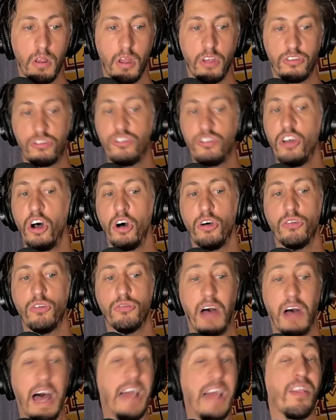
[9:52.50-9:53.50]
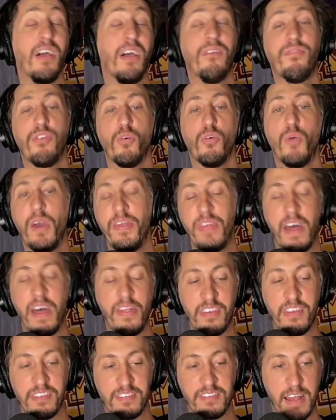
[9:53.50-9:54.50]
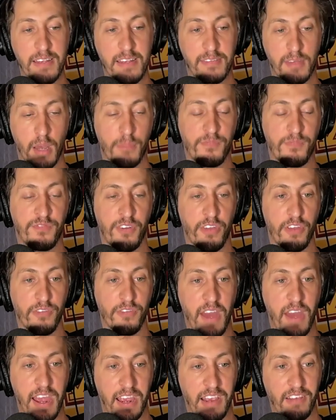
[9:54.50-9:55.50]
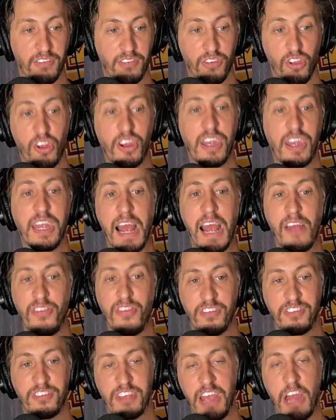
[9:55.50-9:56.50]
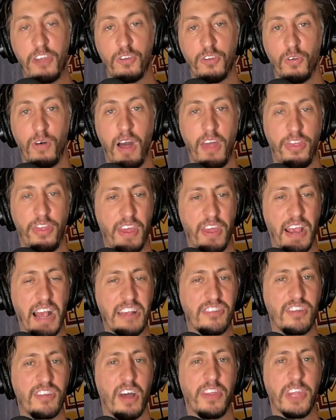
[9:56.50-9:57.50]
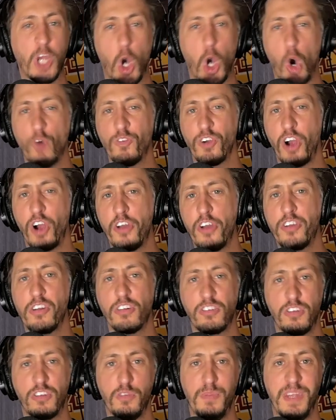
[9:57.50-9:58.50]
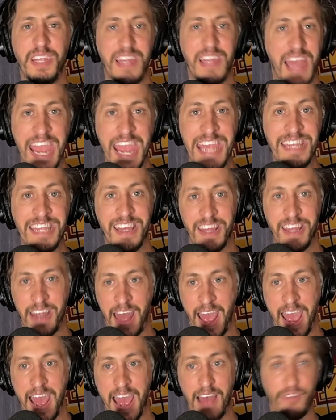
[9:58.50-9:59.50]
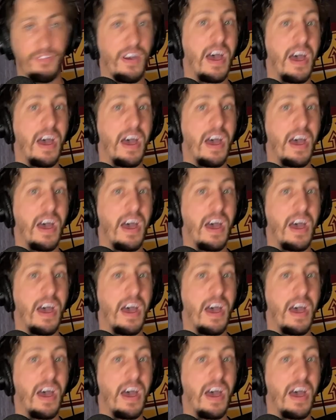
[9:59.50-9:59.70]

So I love the way that this sets up for the Vikings. Looking at the schedule, I think I saw the over-under to be 8.5.